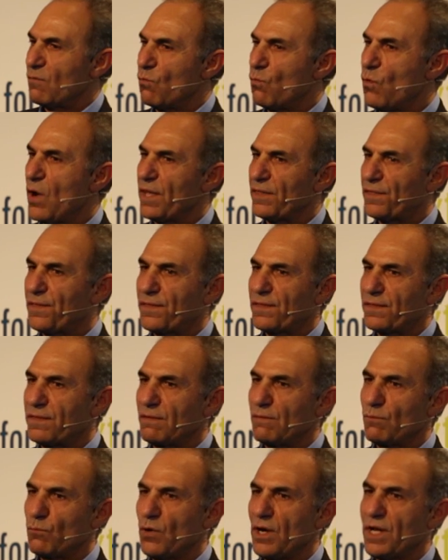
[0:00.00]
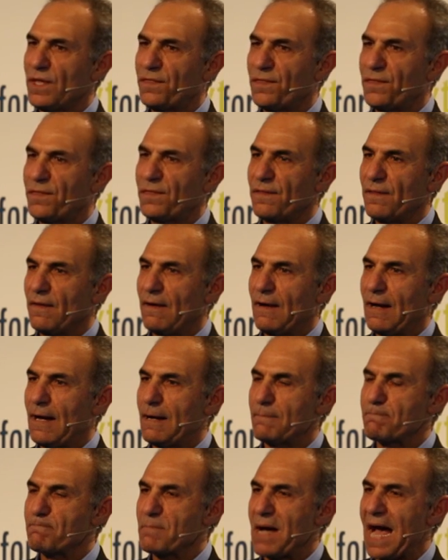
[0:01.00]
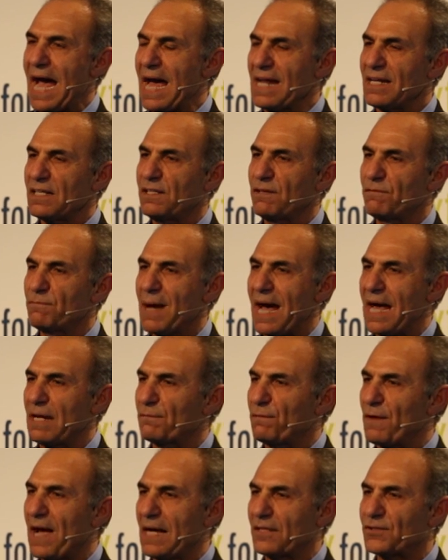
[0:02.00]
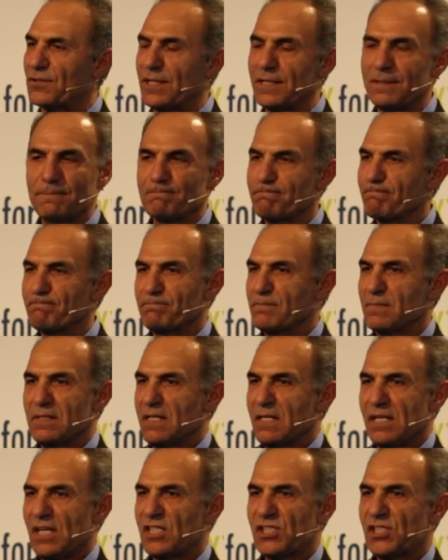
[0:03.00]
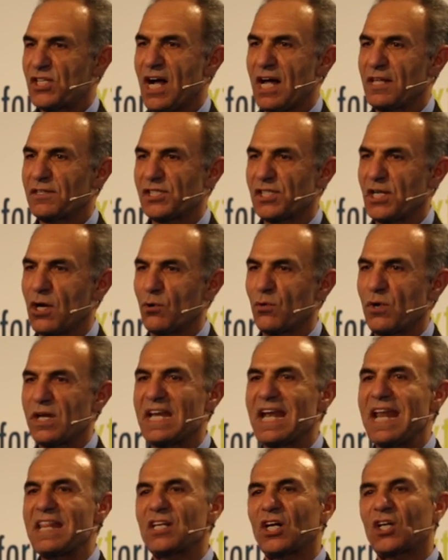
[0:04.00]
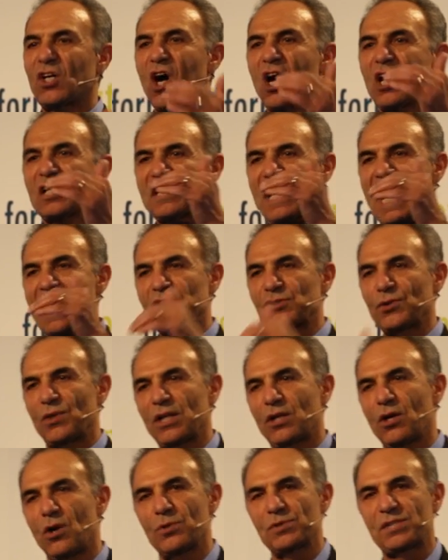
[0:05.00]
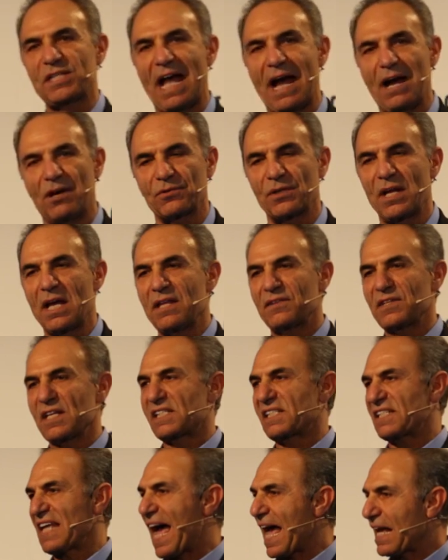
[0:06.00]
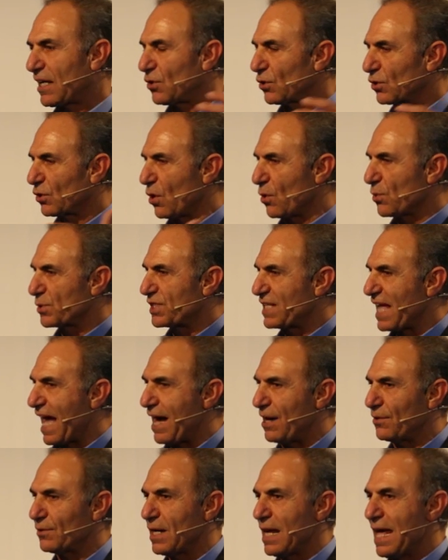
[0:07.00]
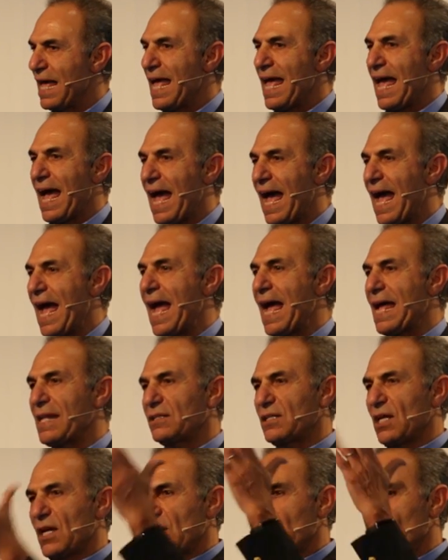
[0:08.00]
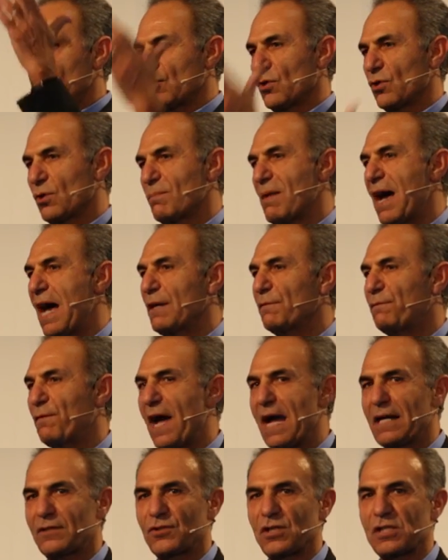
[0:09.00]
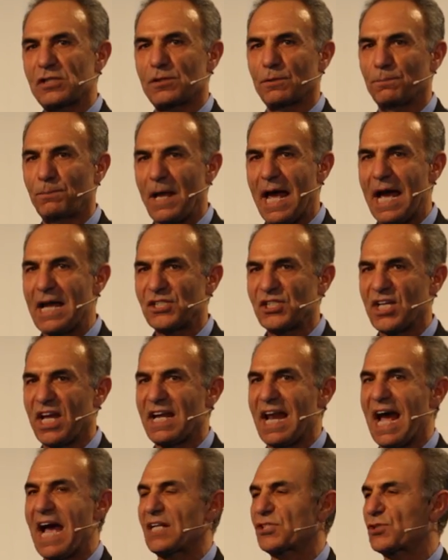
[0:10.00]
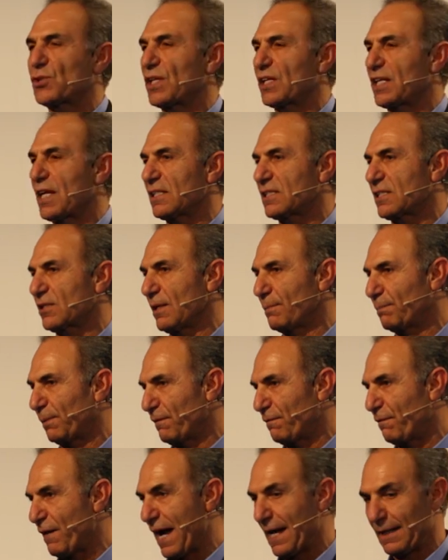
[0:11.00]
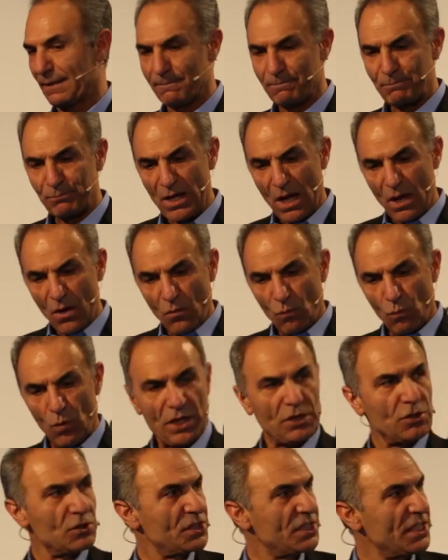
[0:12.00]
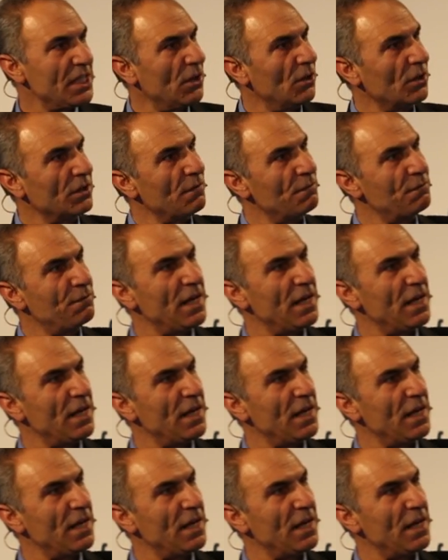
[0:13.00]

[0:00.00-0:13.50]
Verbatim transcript: With, with um, additive manufacturing, it's not so. It, the cost actually goes down, the cycle goes down, and your manufacturing supply chain actually gets simplified. What you see on the